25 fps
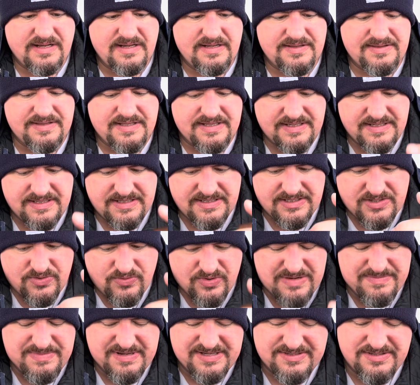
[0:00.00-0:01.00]
the
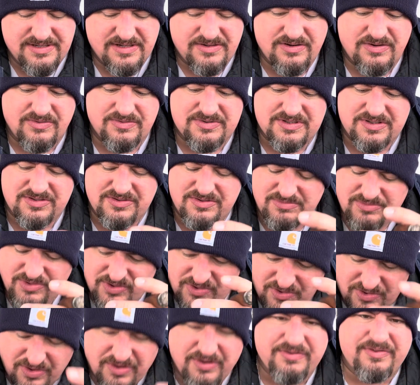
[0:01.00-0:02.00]
Queen Bee Sungrown was a little more
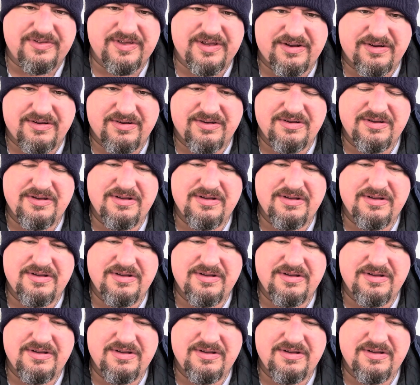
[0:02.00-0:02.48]
earthier,